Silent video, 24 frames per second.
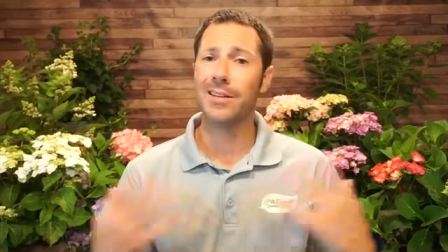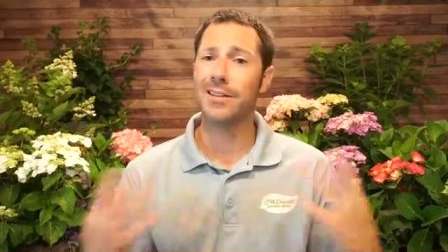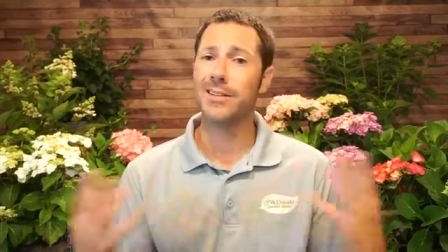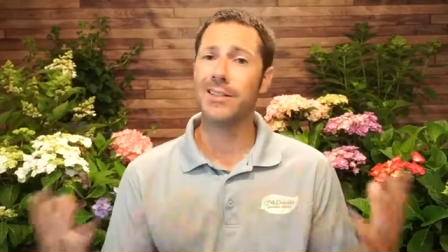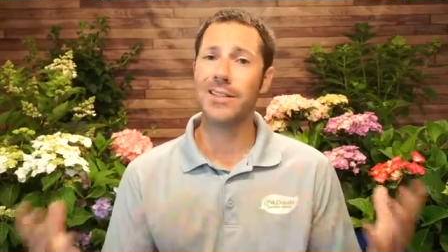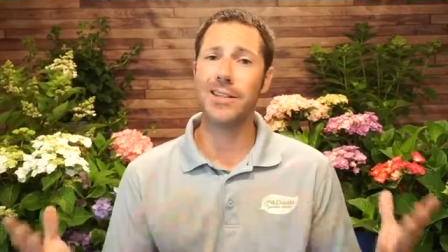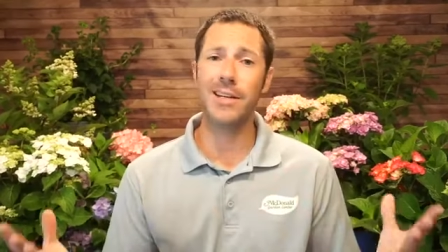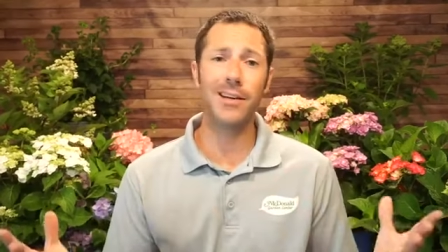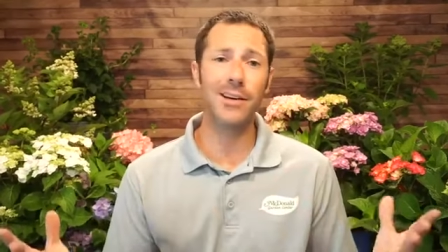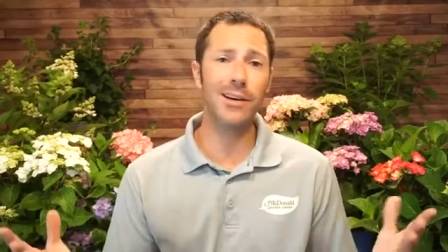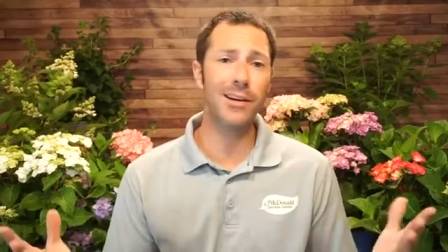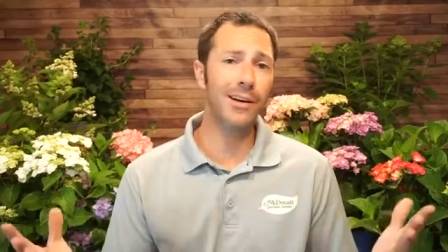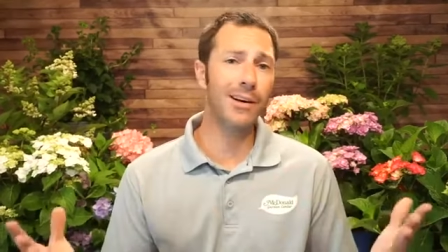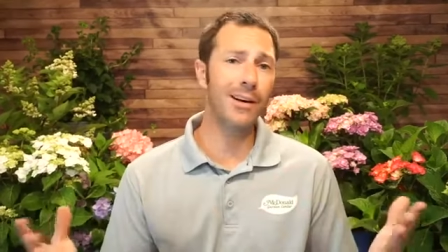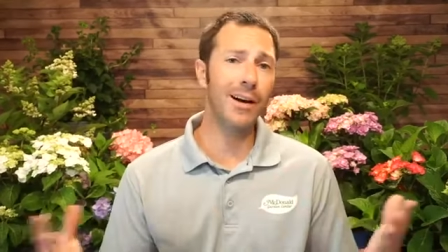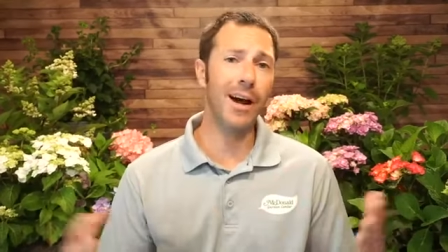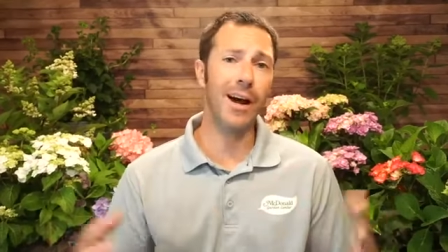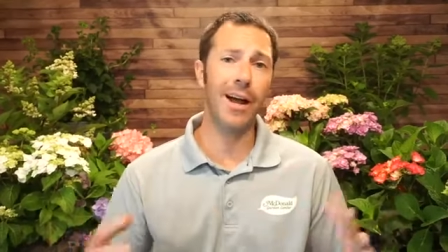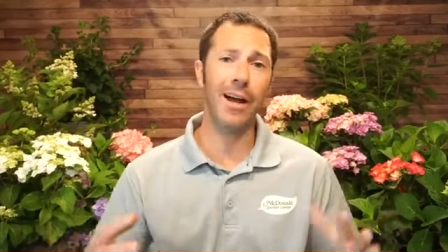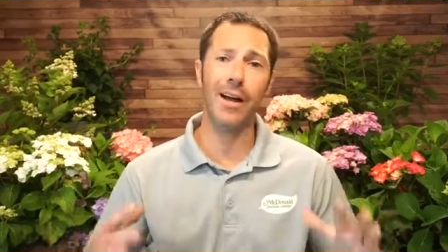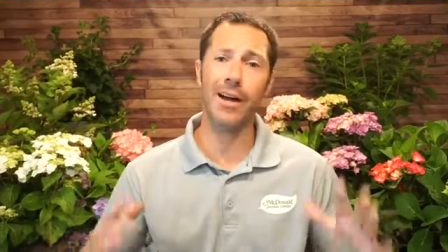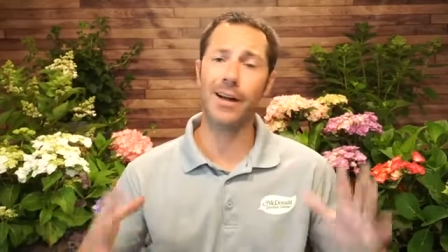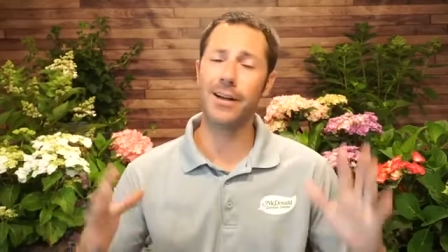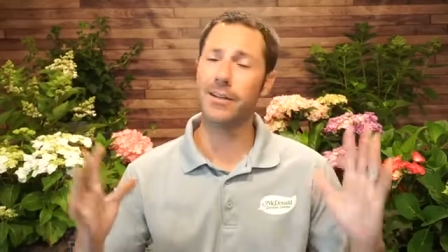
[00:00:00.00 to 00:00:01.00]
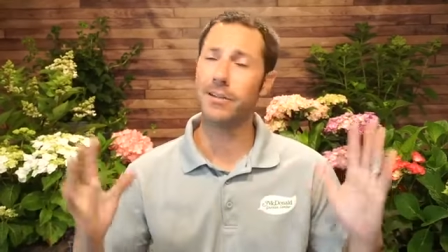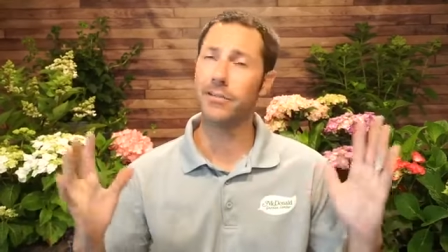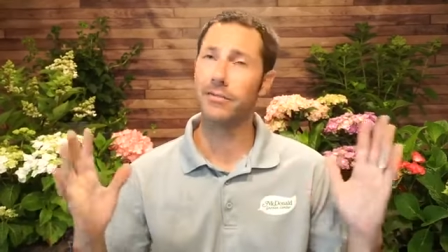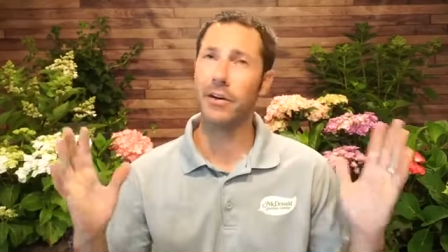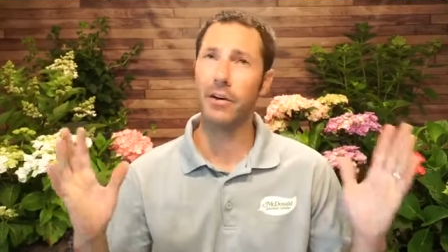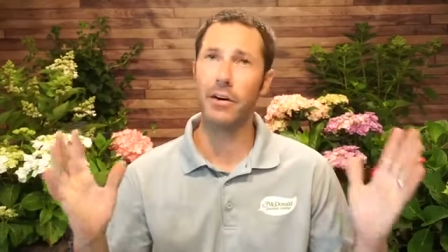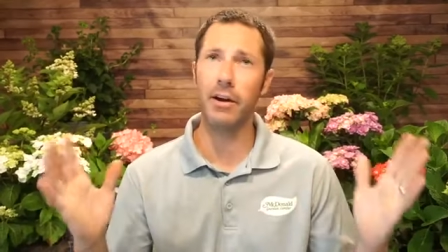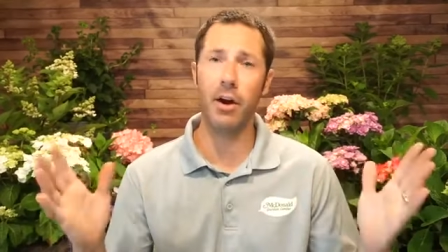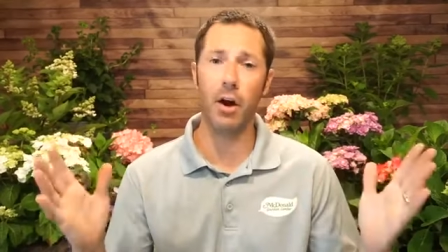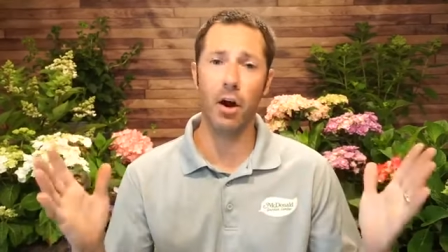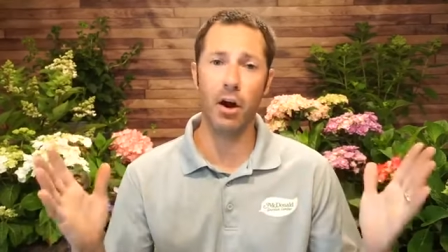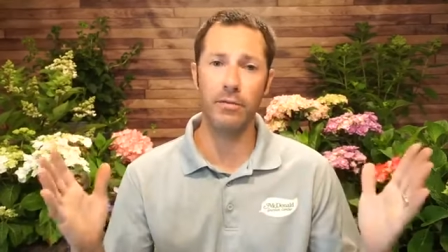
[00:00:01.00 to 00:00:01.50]
Deer, it's
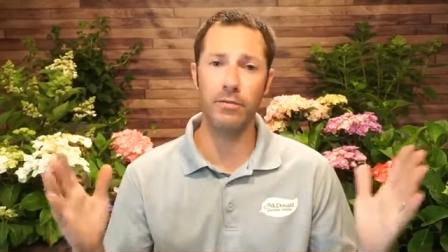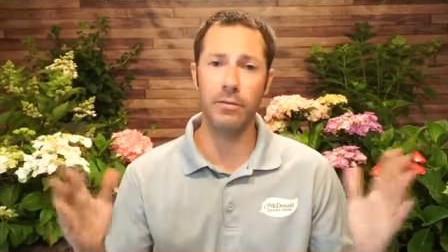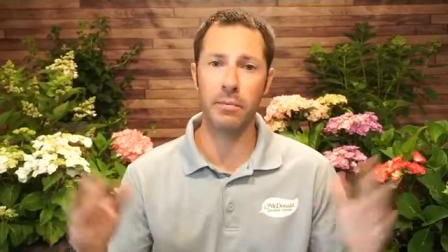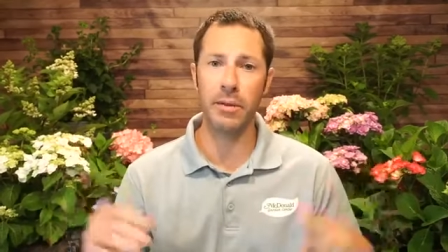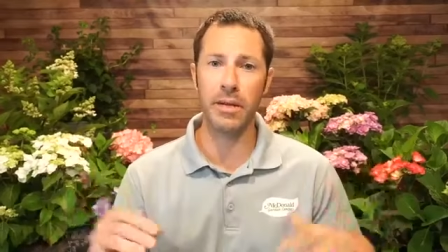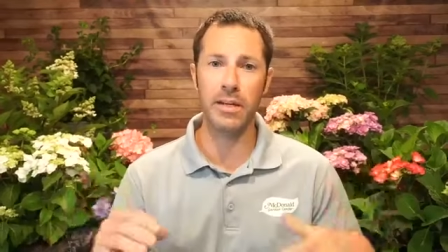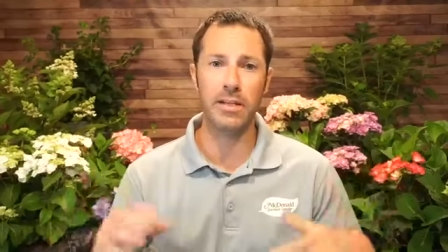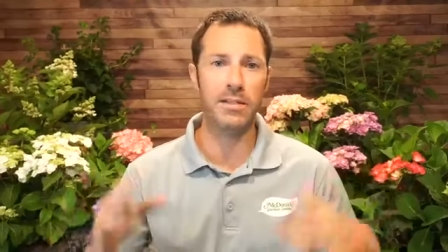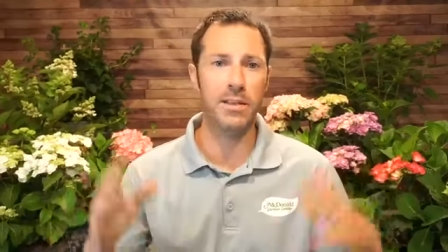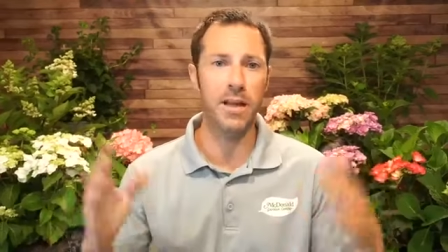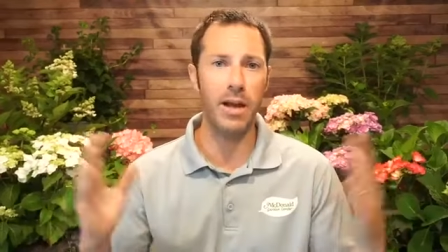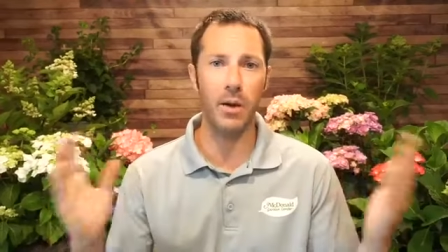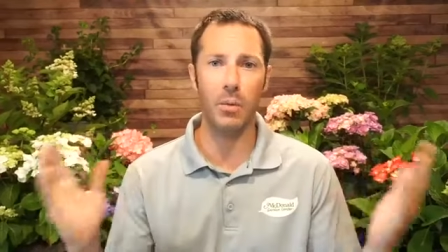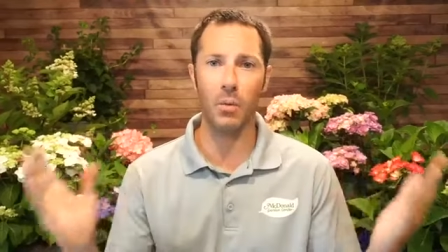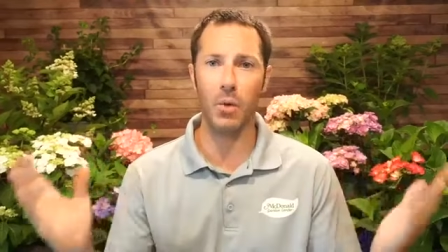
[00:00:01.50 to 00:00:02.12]
very hard for me to say